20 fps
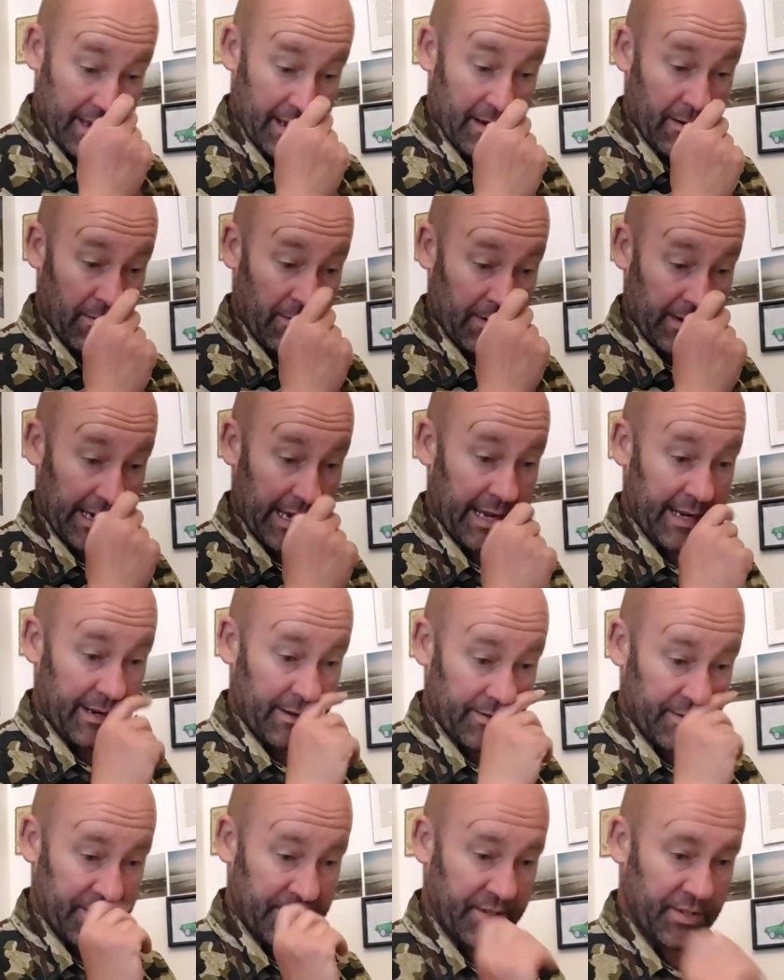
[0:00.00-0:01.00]
Okay, now
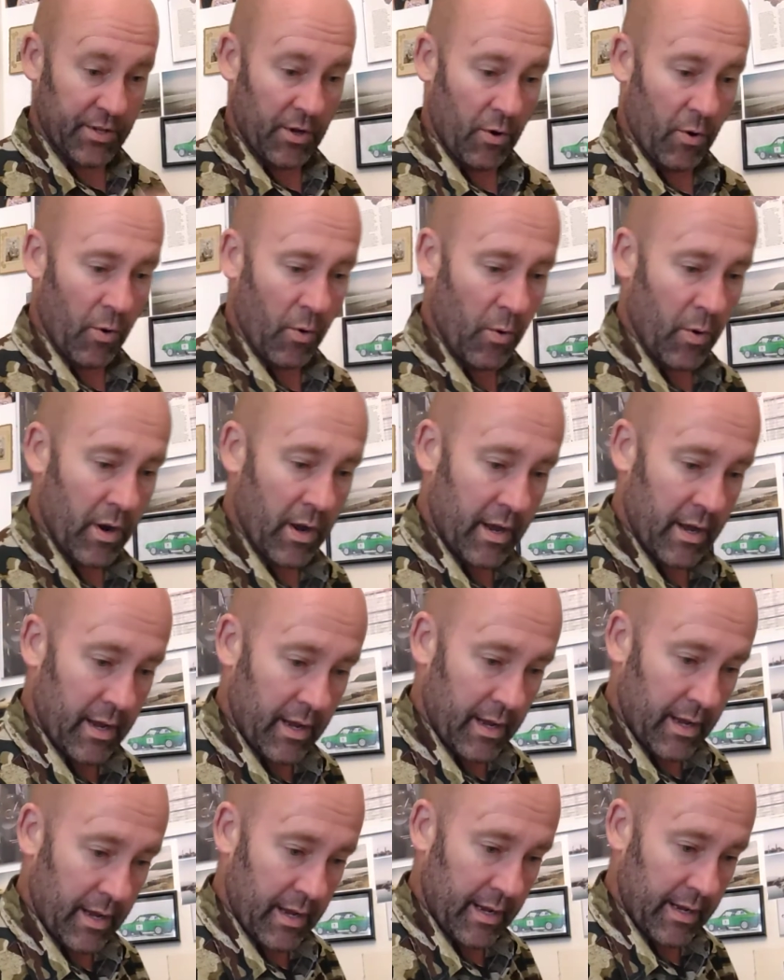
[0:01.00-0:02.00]
there's no
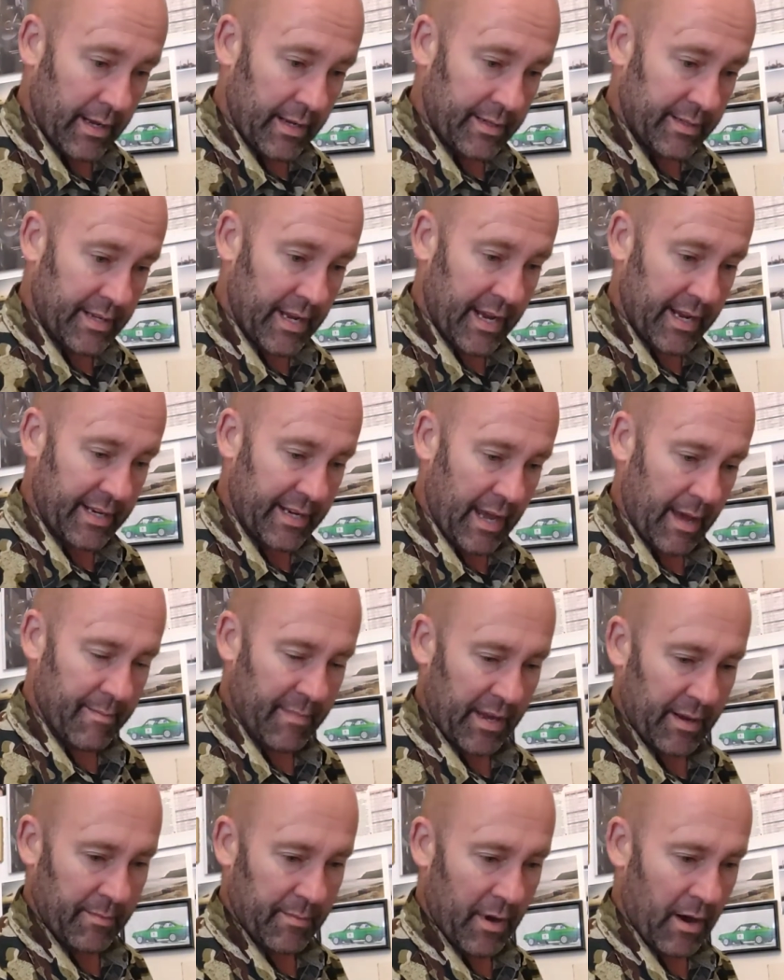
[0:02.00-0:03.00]

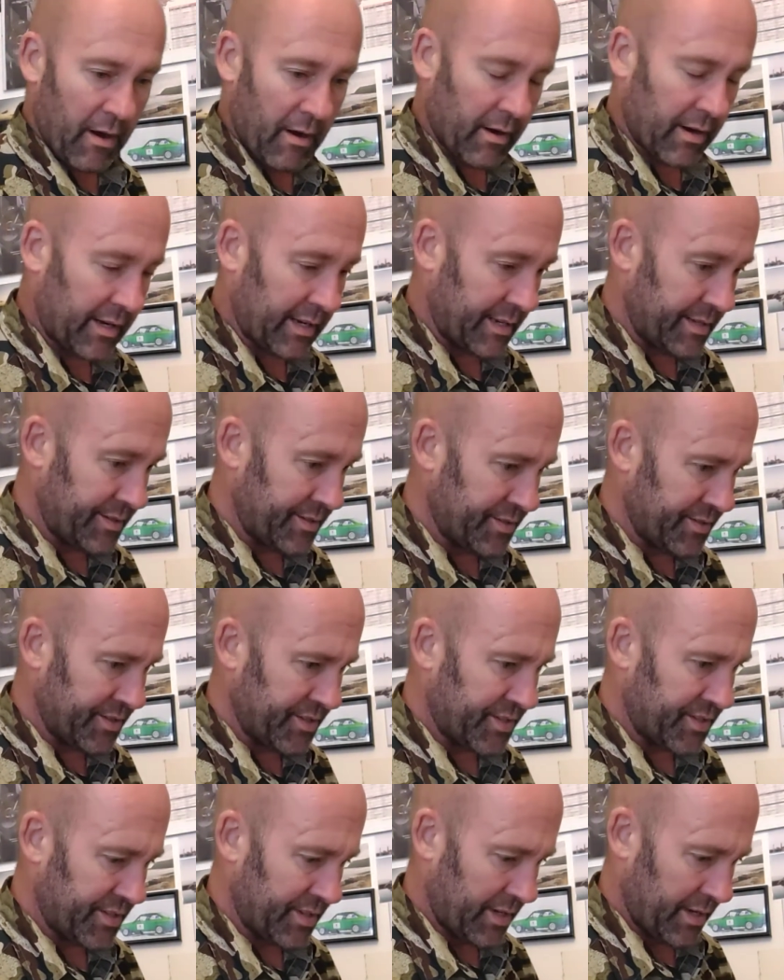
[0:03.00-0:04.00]
dynamic
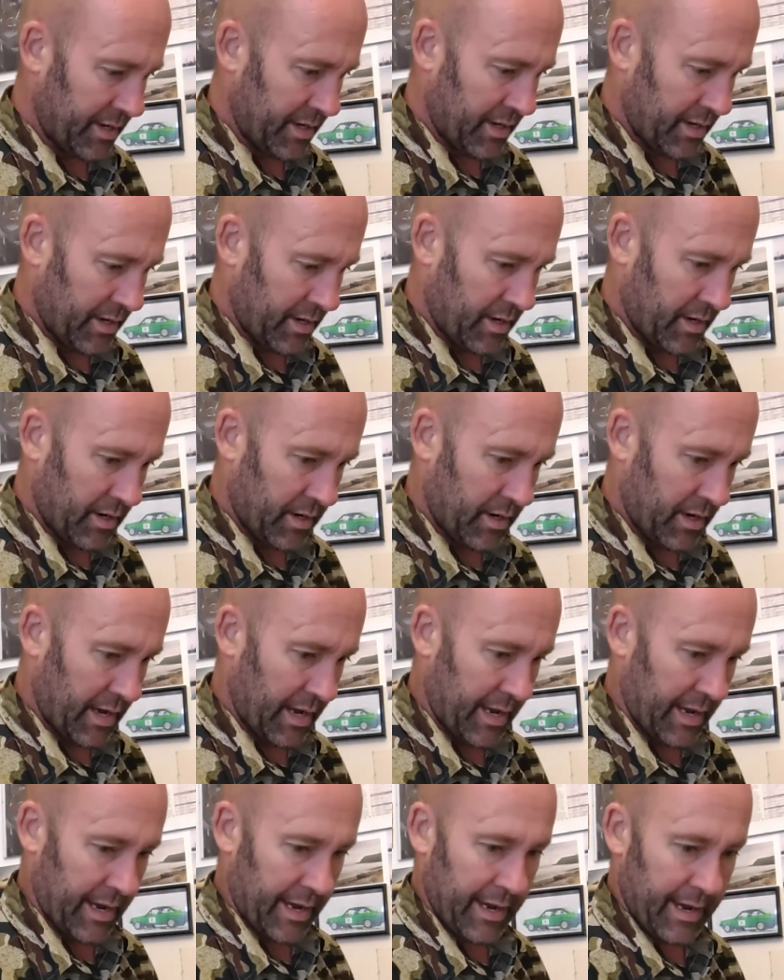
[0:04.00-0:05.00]
markings.
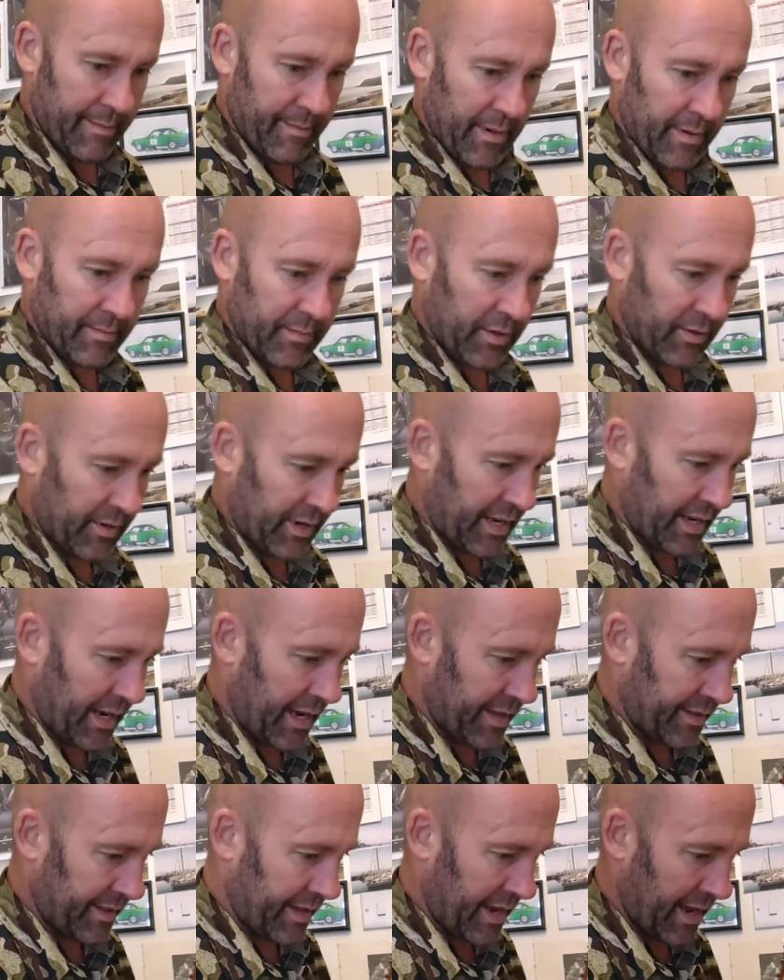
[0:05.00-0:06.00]
I'm looking
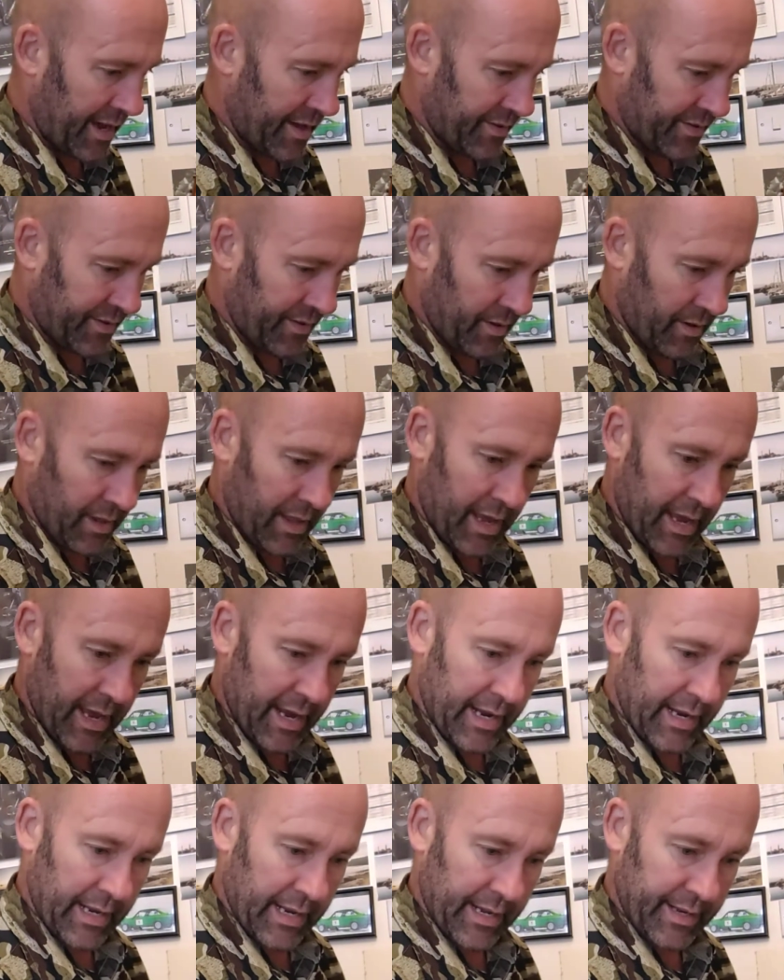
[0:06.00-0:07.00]
at the Atholl
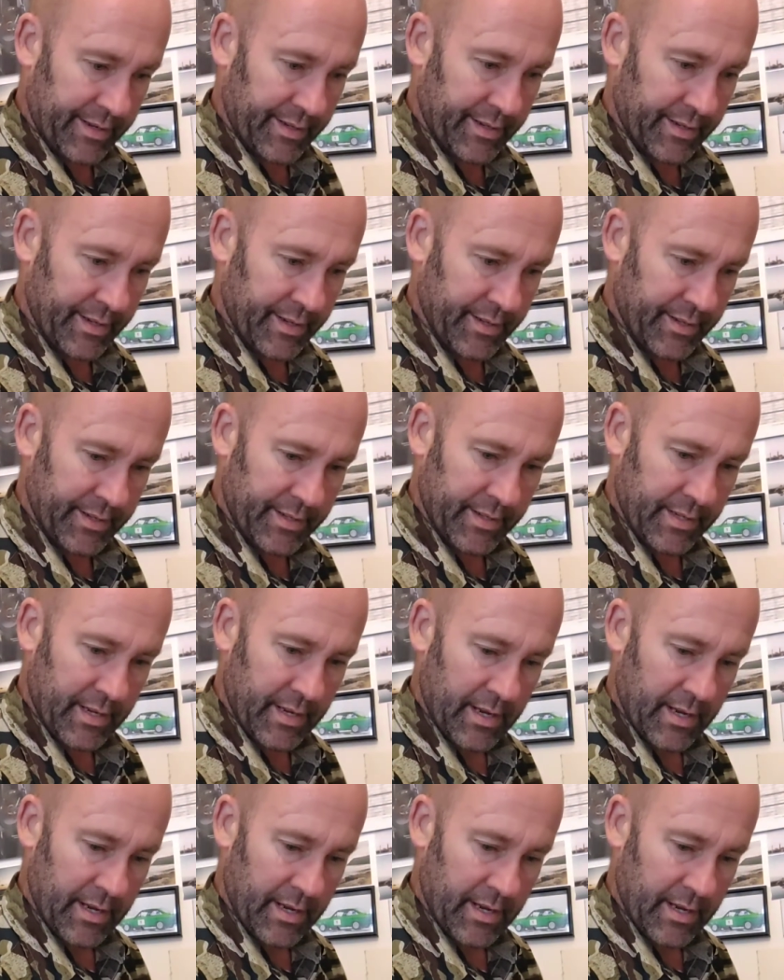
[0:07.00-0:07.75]
Highlanders.